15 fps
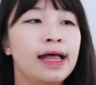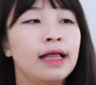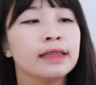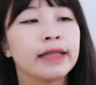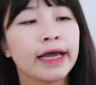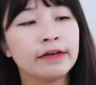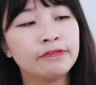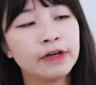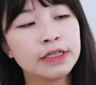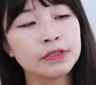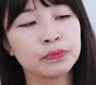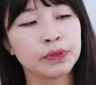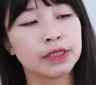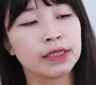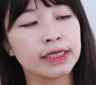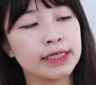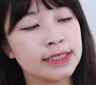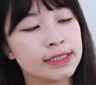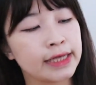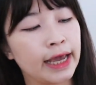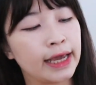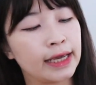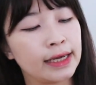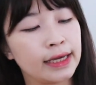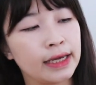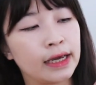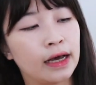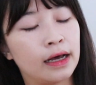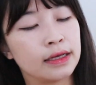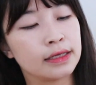Line Friends released
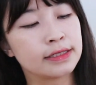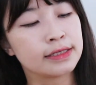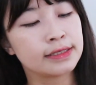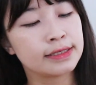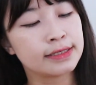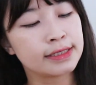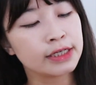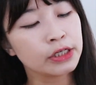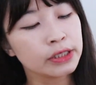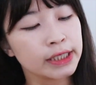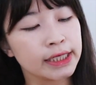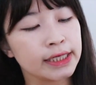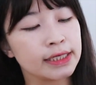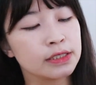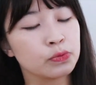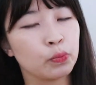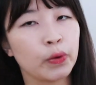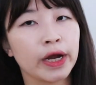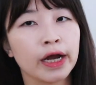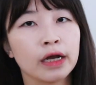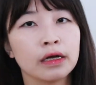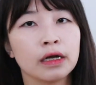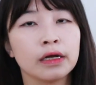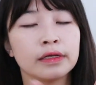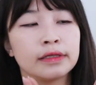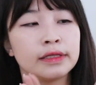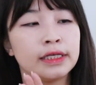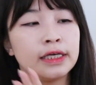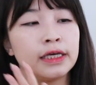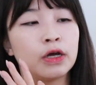a series where
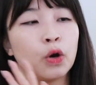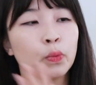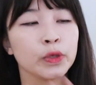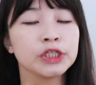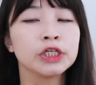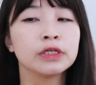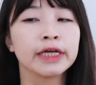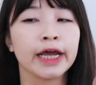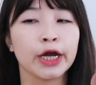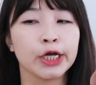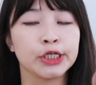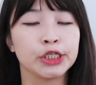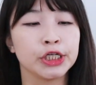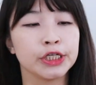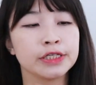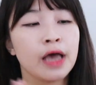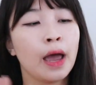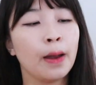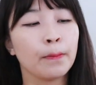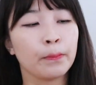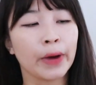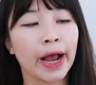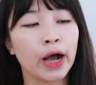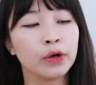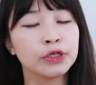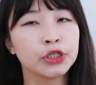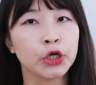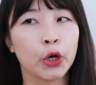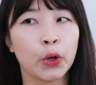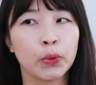the original characters
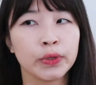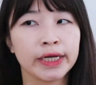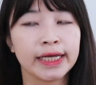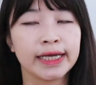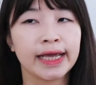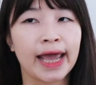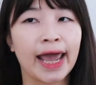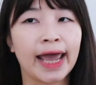Brown, Coney,